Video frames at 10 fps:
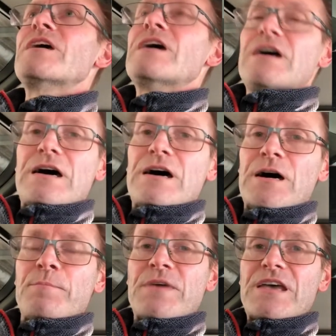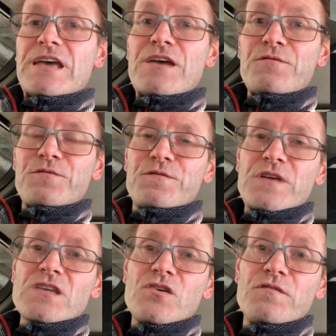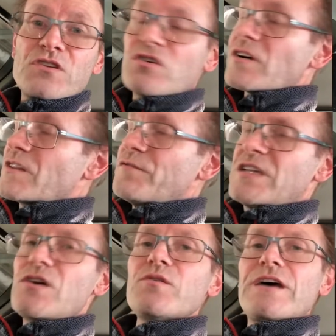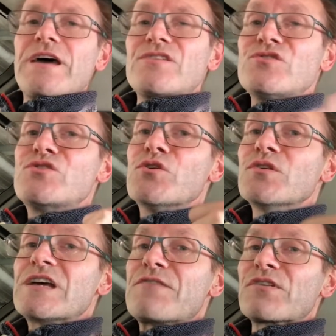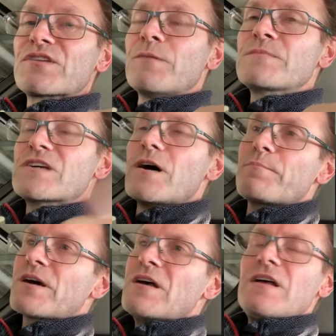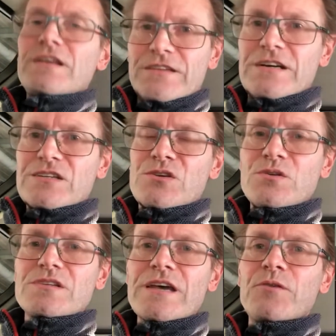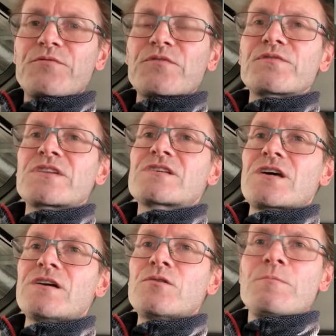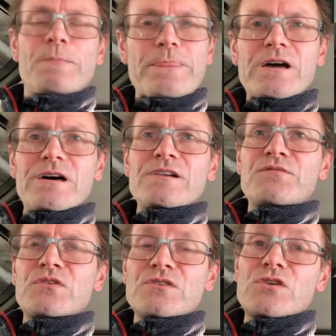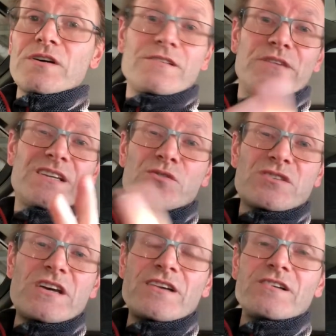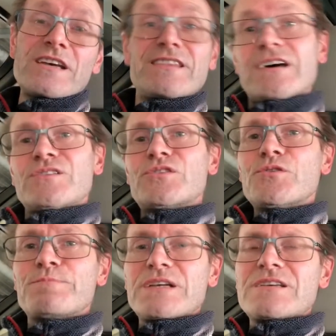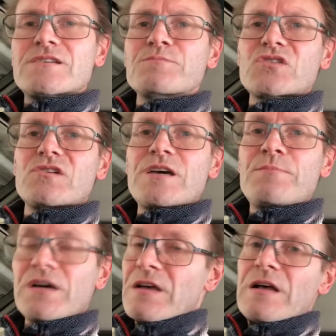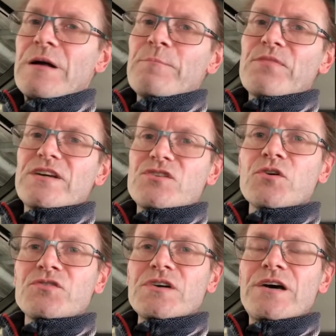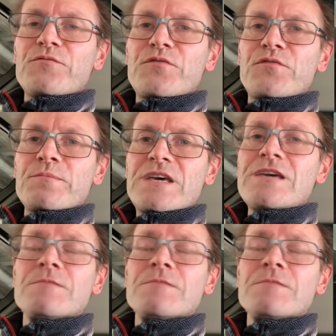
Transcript: If you've enjoyed the video, then do leave a thumbs up. That's hugely helpful for the channel. And if you're enjoying the videos generally, then do please subscribe. That's also helpful for me.